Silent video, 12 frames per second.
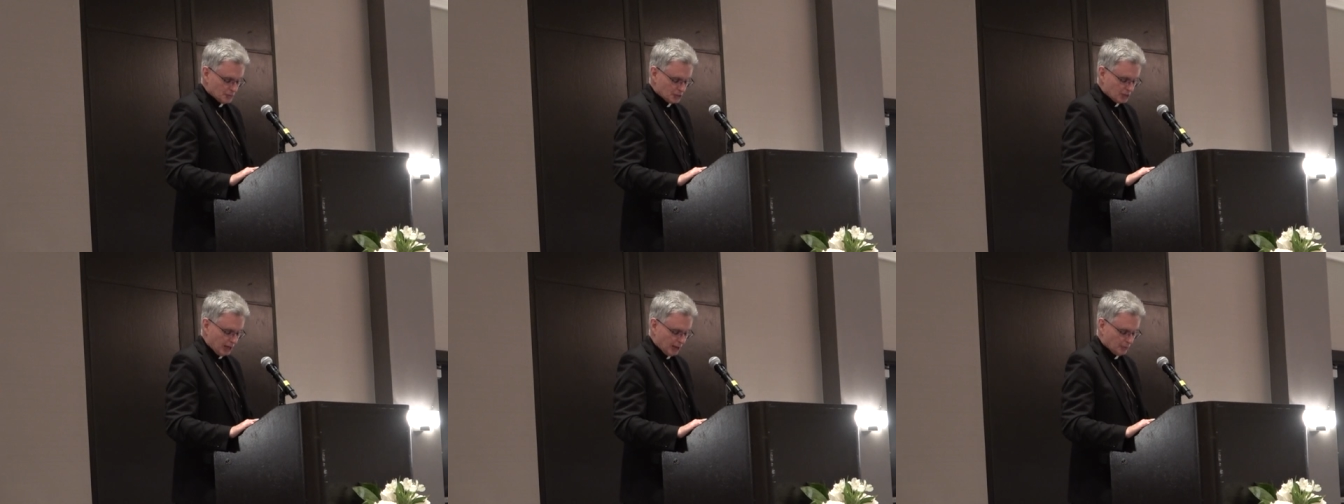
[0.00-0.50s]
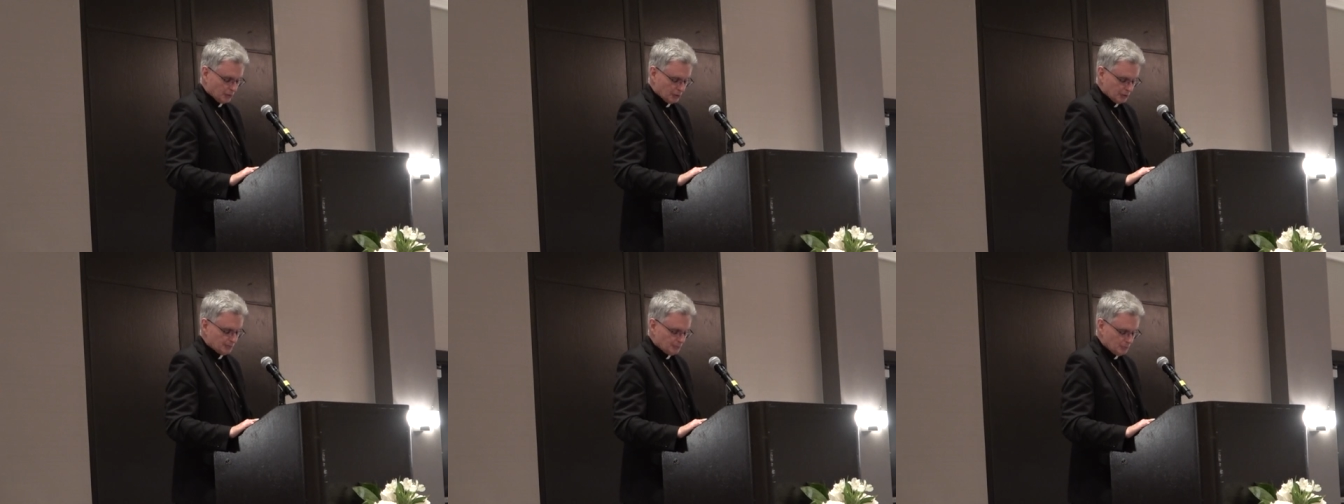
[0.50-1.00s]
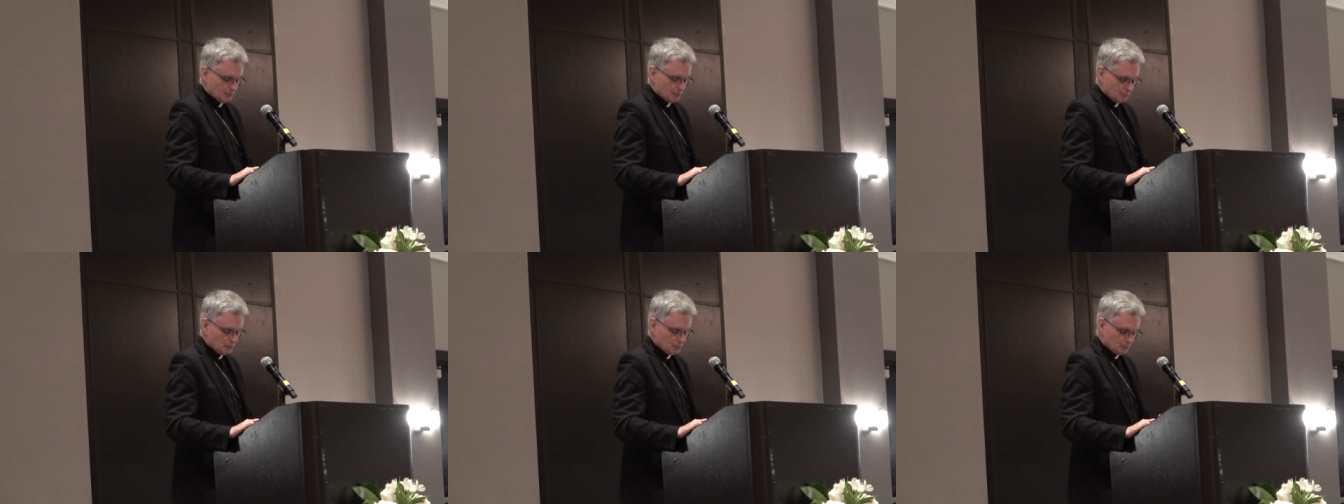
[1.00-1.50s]
Miss Campbell, the
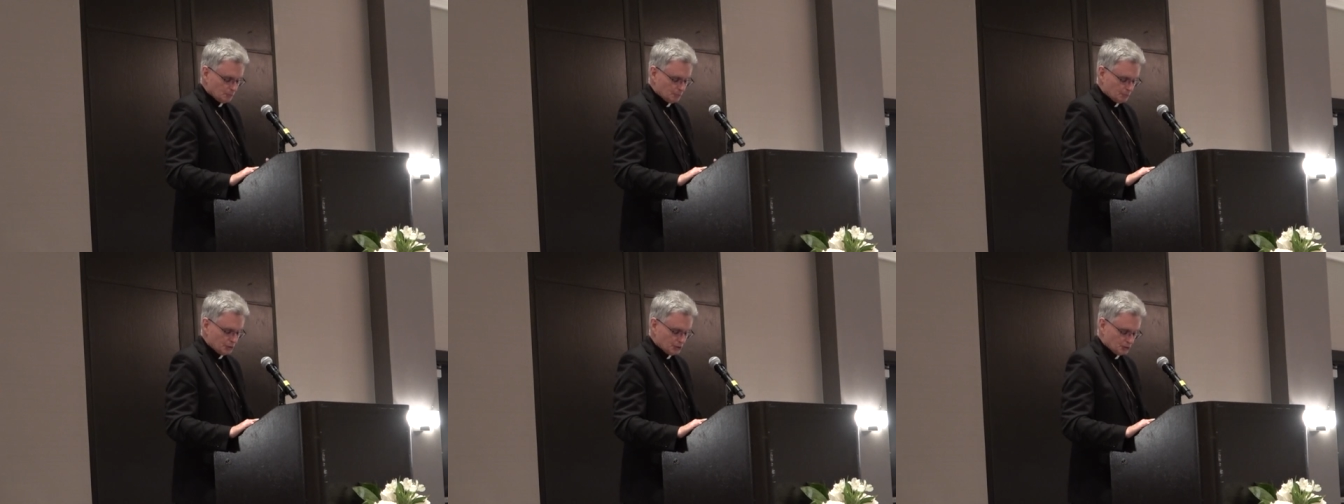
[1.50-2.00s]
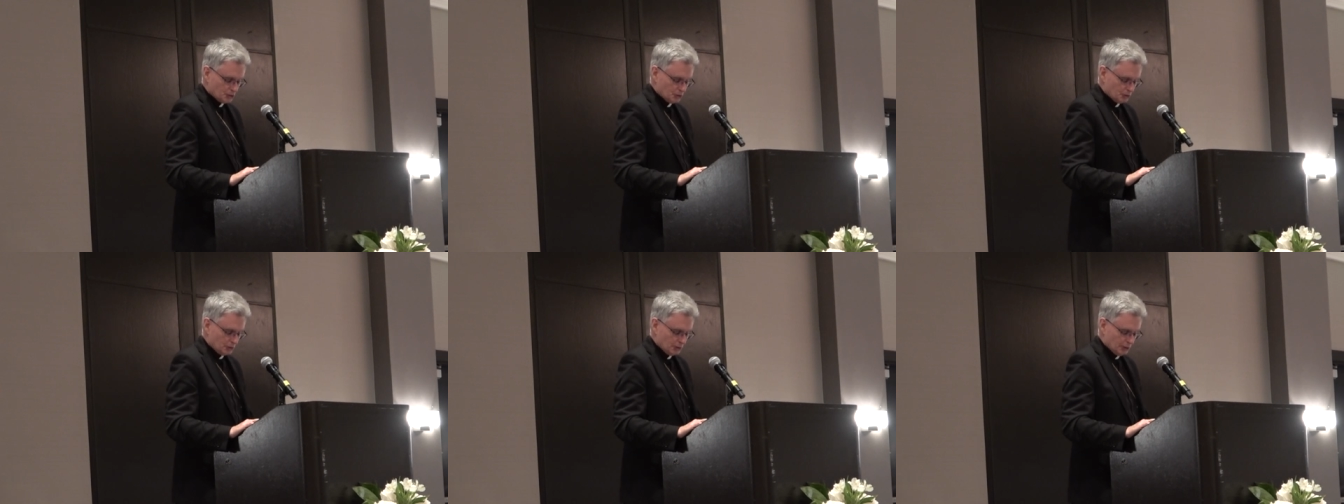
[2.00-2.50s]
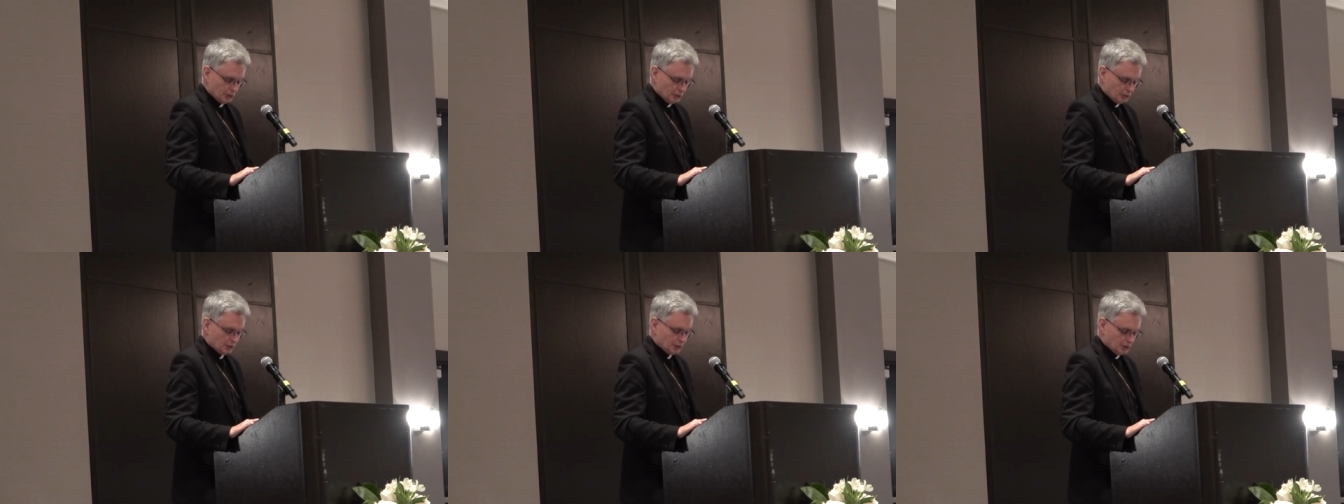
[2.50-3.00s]
priest who's
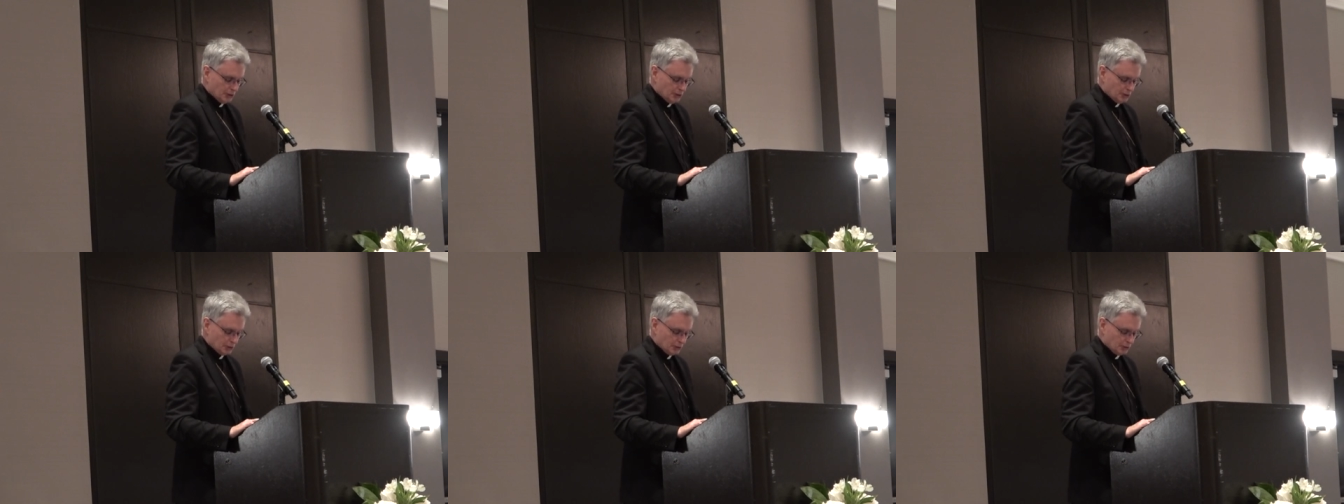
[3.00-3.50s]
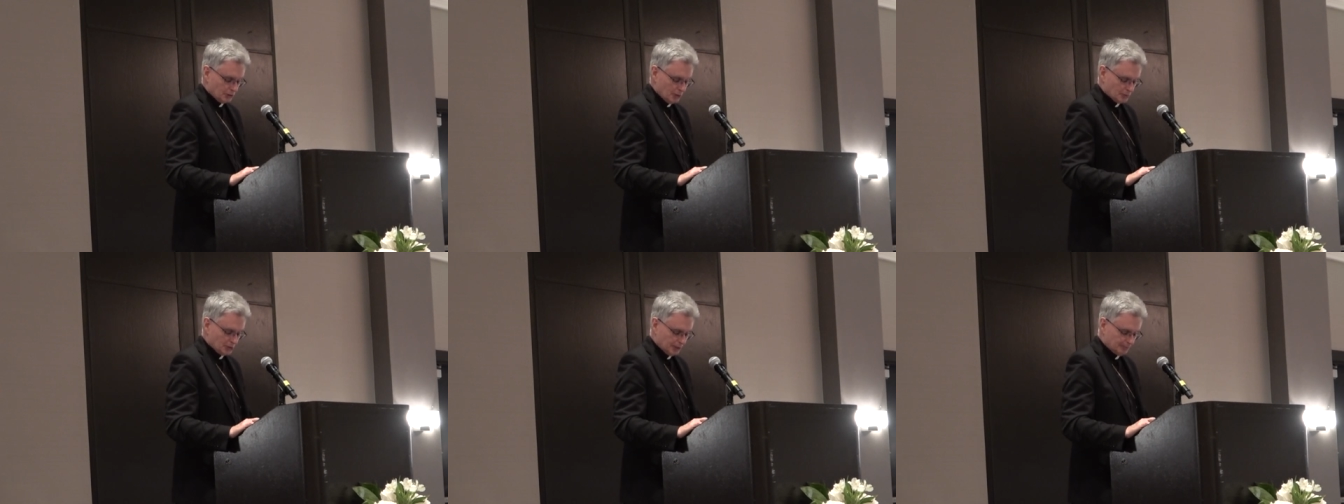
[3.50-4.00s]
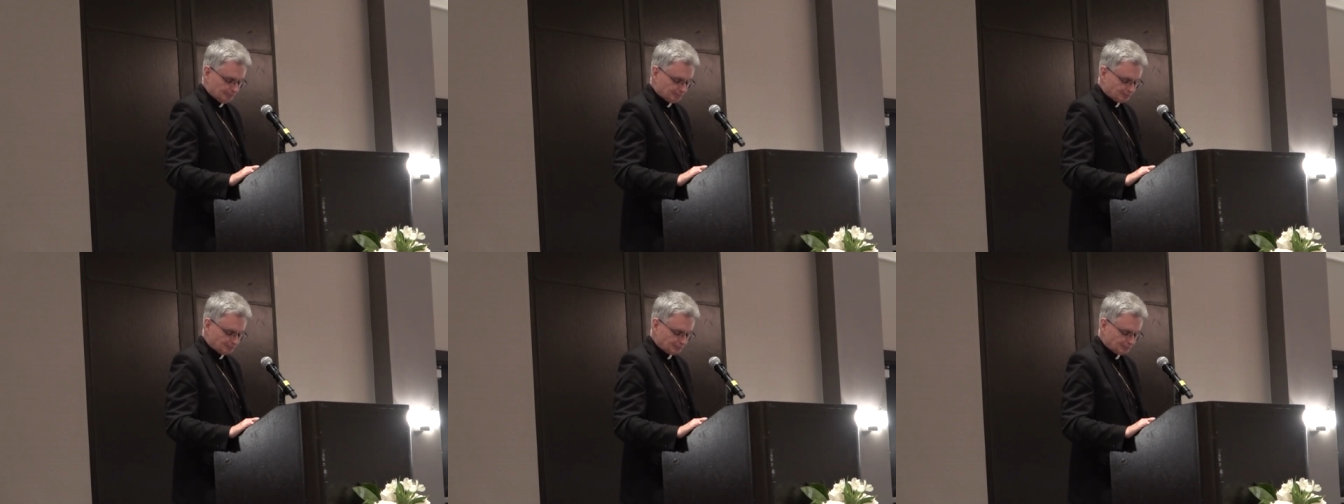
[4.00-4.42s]
currently teaching at Notre Dame, said,